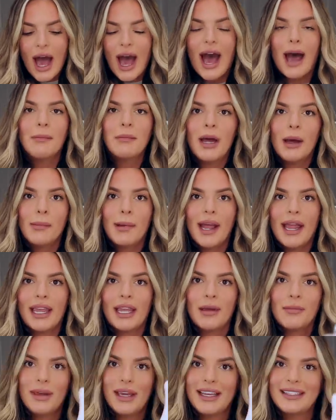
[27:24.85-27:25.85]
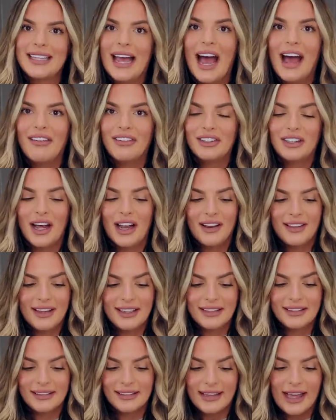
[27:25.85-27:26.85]
I'm not buying it because I have a lot of
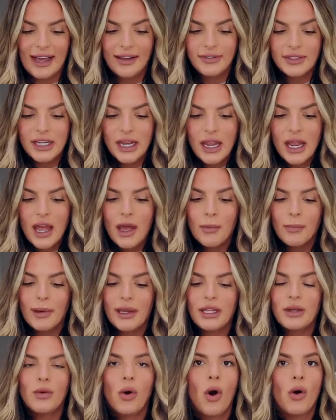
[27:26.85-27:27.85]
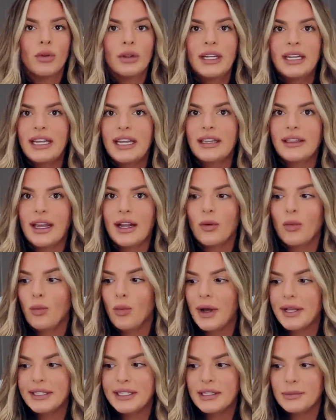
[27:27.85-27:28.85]
this left, but you only need like
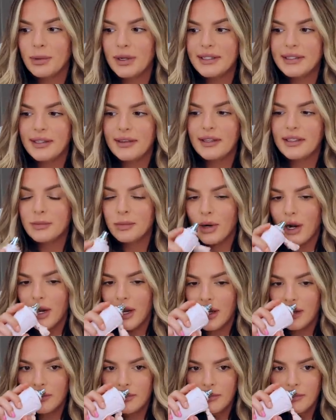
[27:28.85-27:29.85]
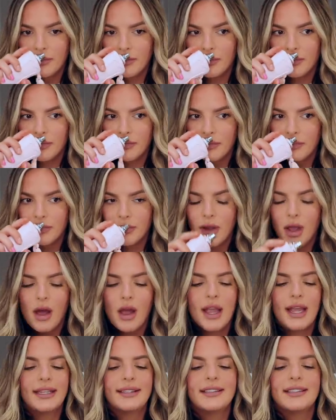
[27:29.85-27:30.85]
one spritz of this product
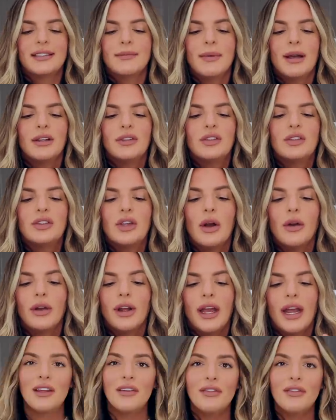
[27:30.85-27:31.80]
it smells so good.